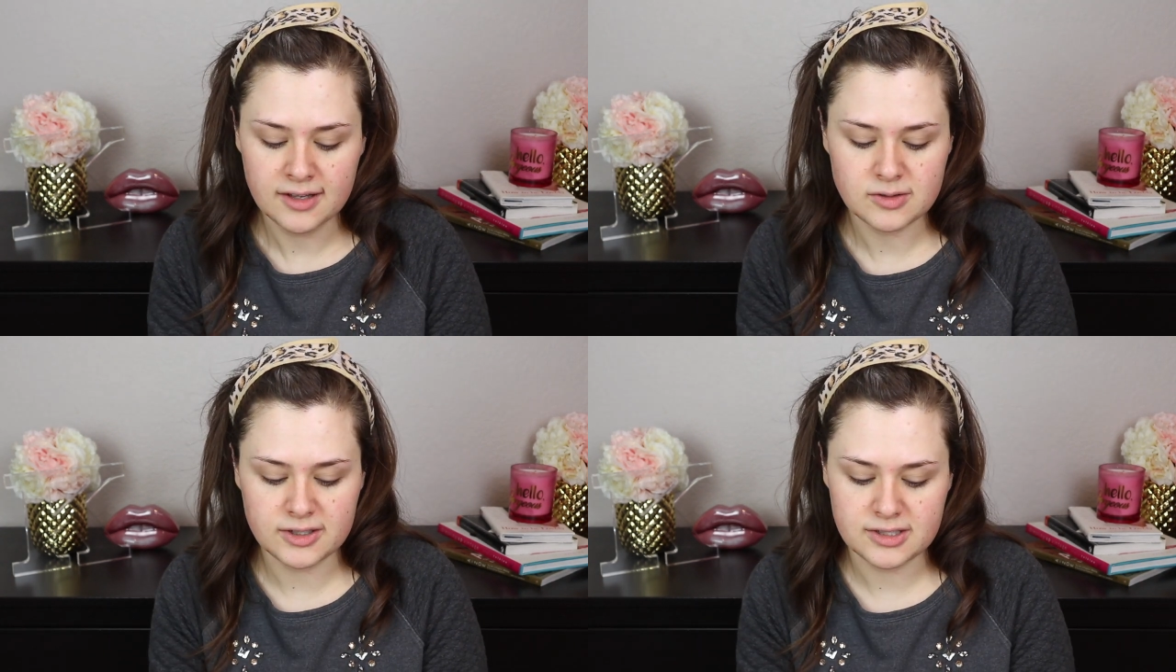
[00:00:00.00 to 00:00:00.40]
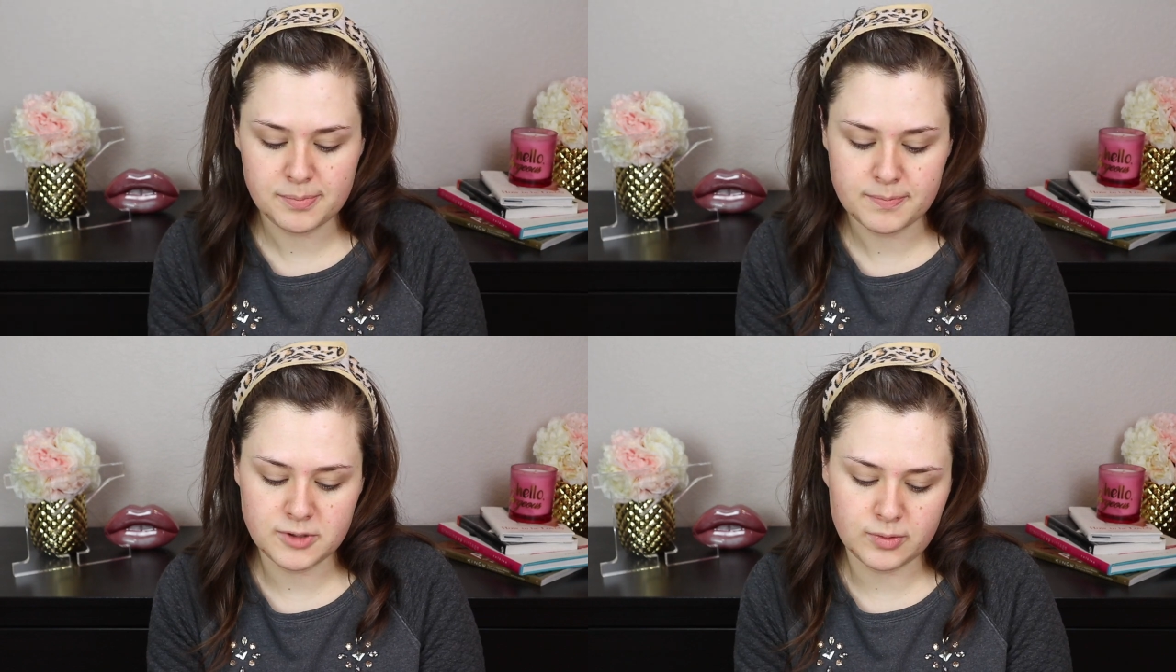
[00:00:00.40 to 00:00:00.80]
So I
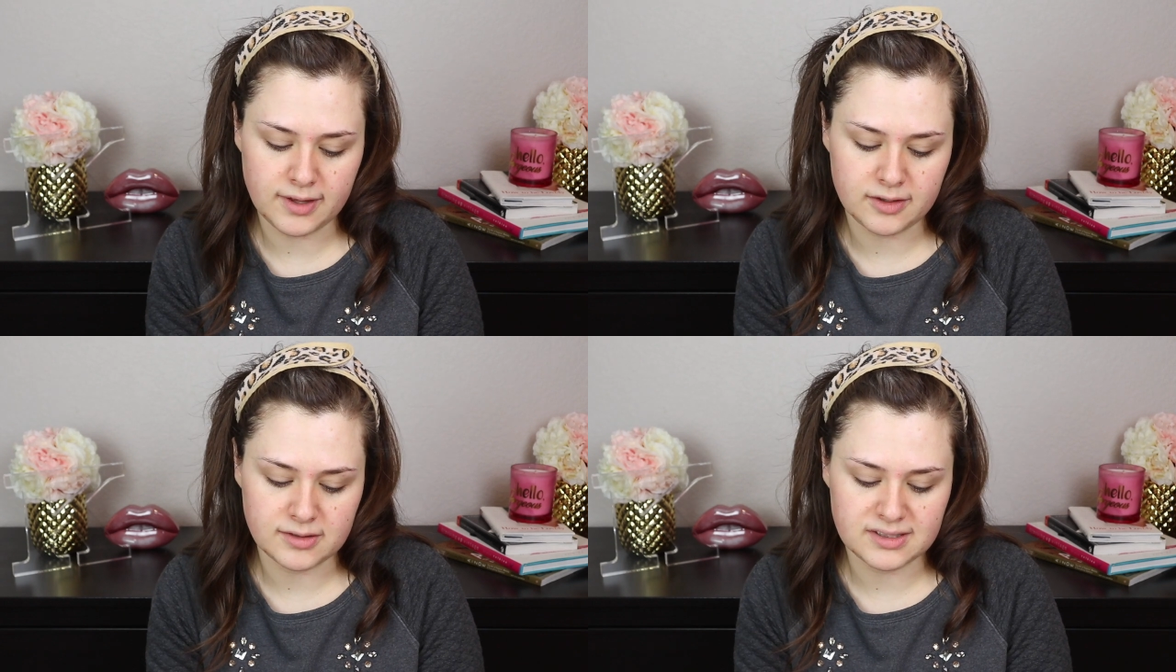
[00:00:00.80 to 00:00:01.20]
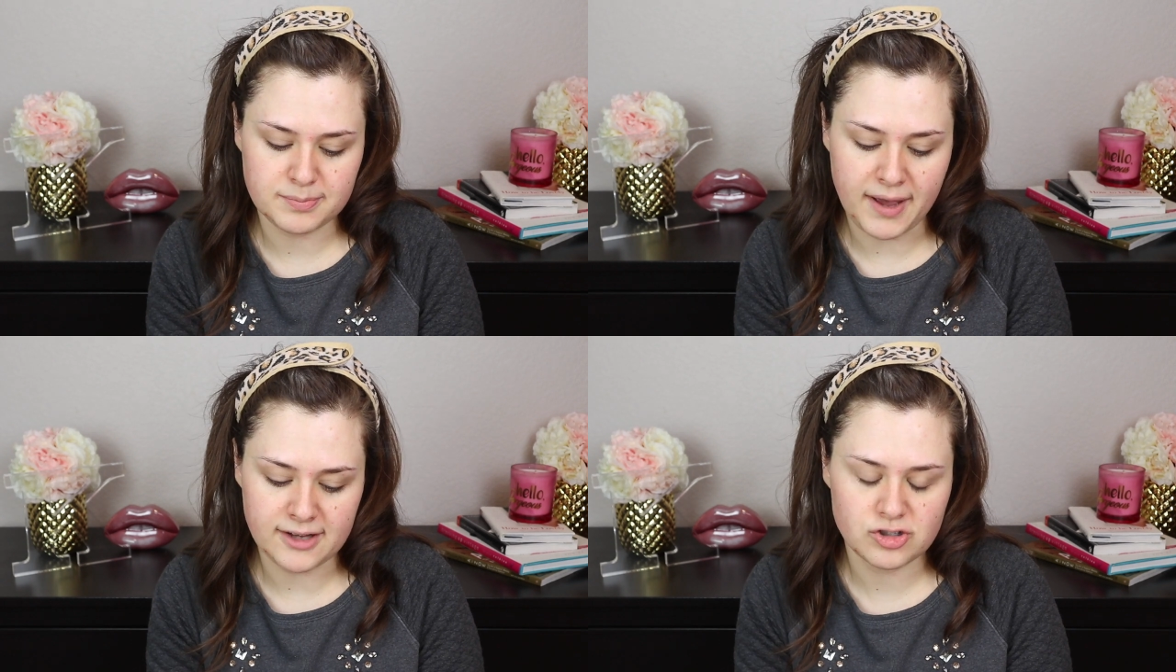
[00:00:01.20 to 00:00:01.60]
just do a little
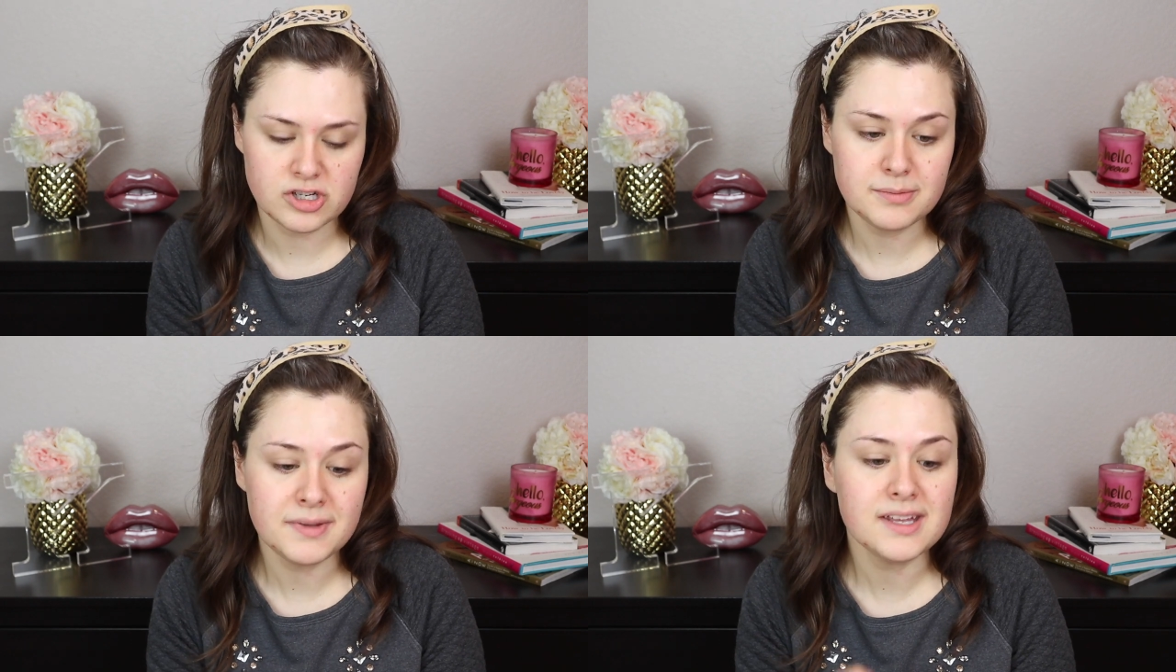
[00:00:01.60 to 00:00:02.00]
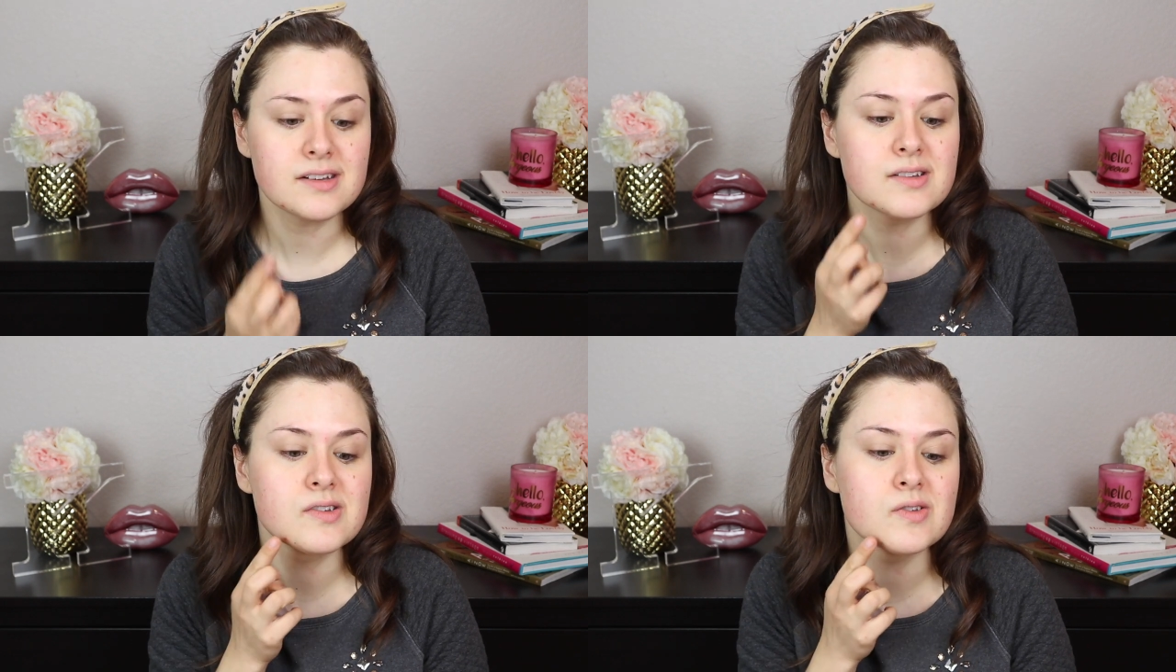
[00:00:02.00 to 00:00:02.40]
spot
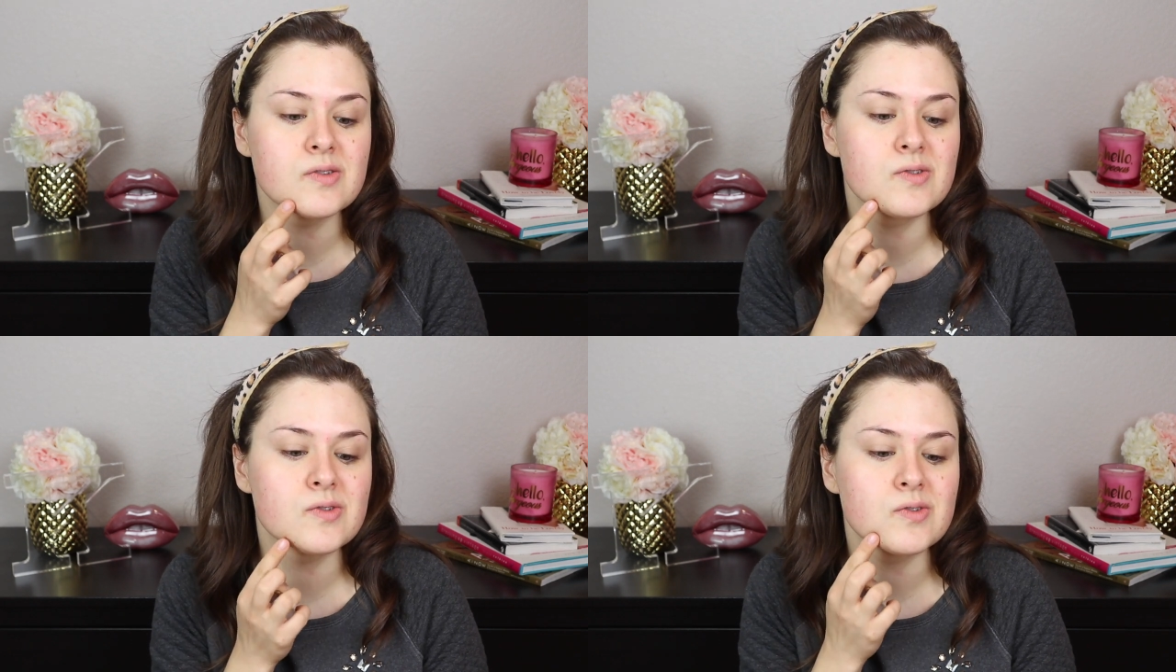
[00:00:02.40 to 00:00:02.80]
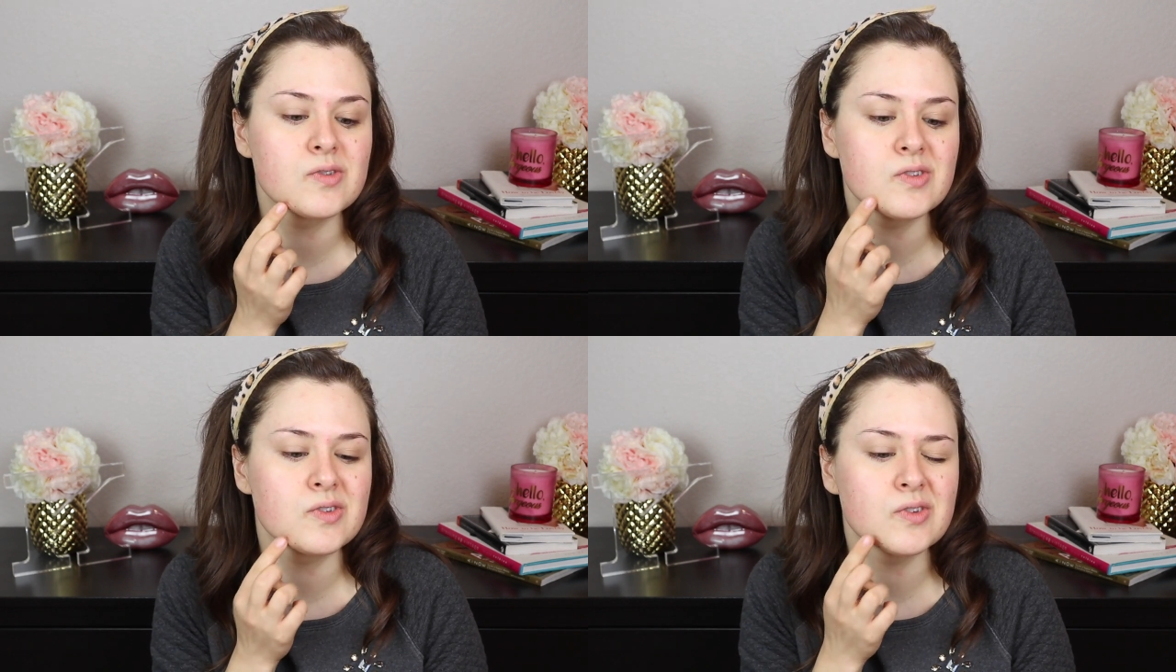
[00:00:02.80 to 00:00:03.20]
treatment
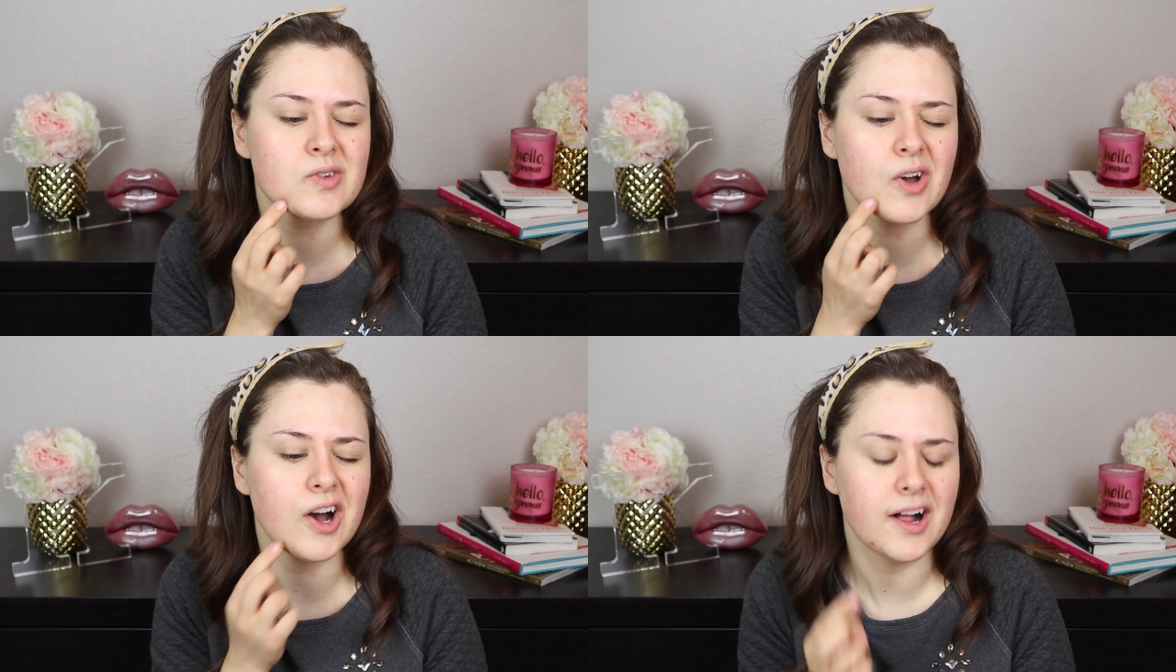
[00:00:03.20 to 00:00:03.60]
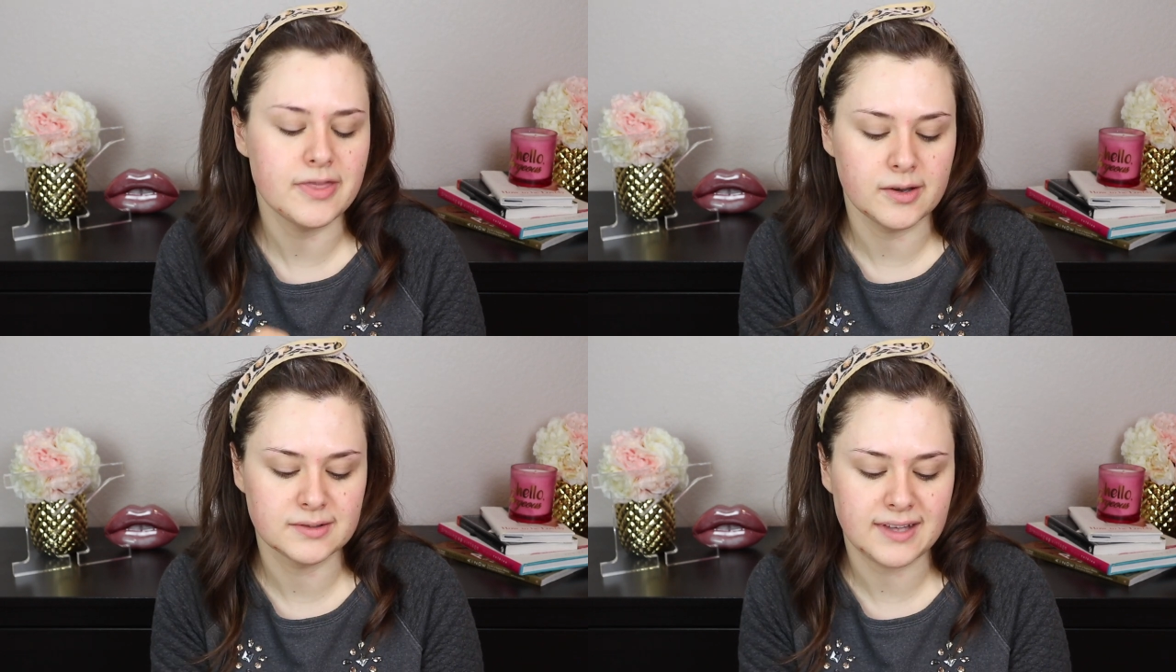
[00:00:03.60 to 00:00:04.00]

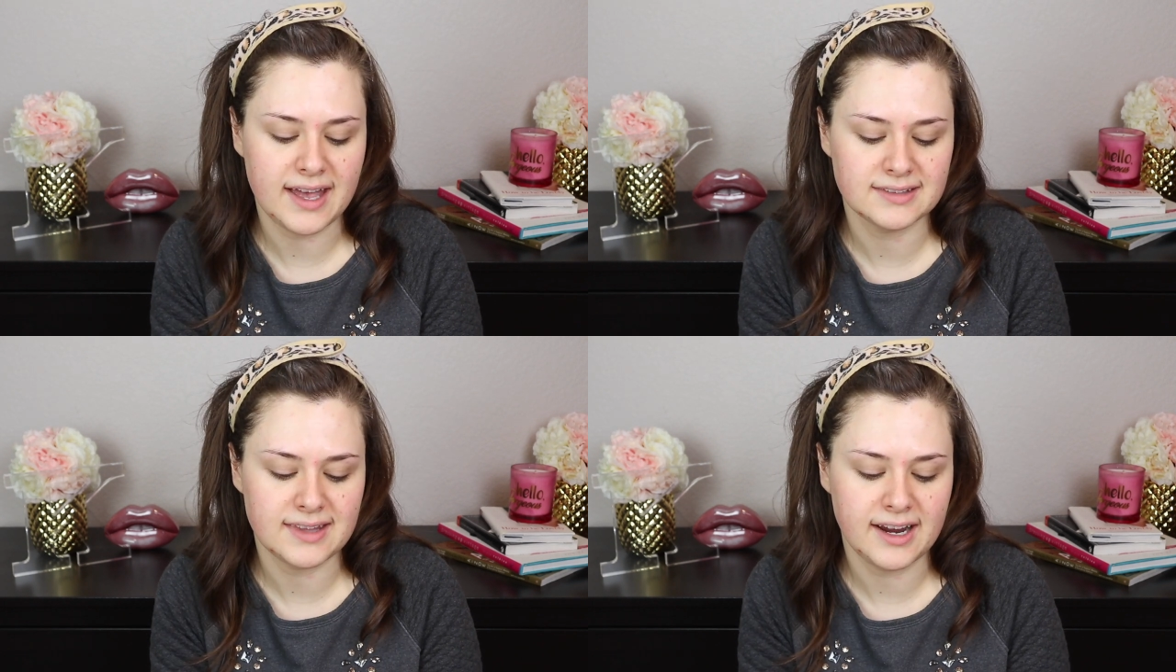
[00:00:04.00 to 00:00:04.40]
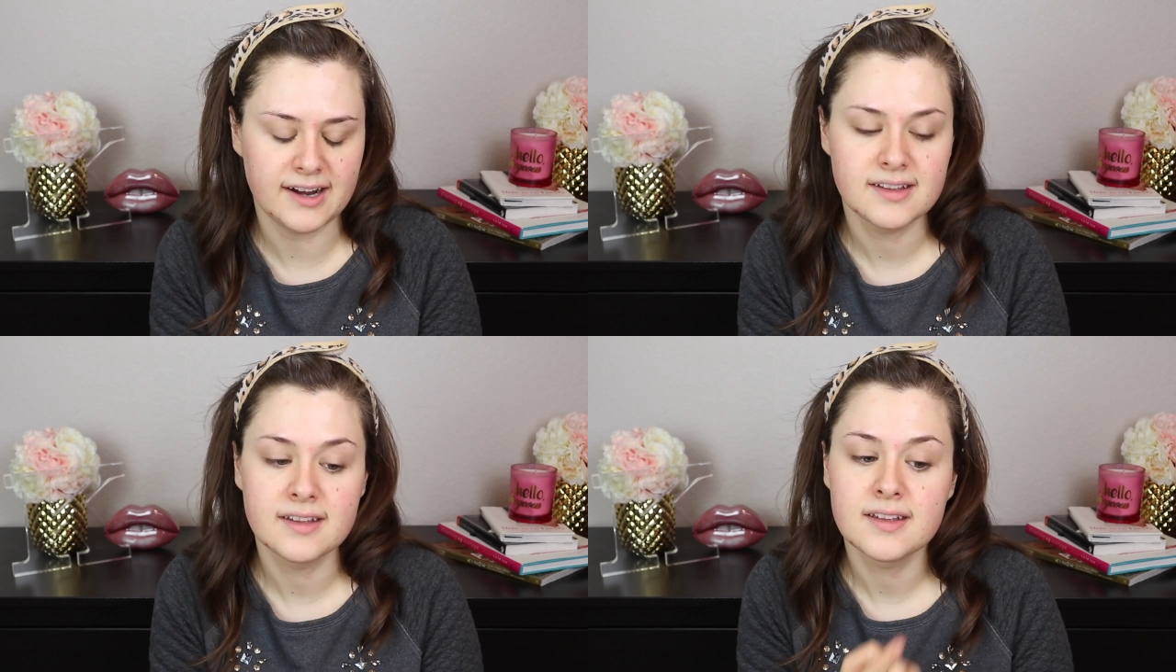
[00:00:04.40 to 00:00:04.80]
on those guys there.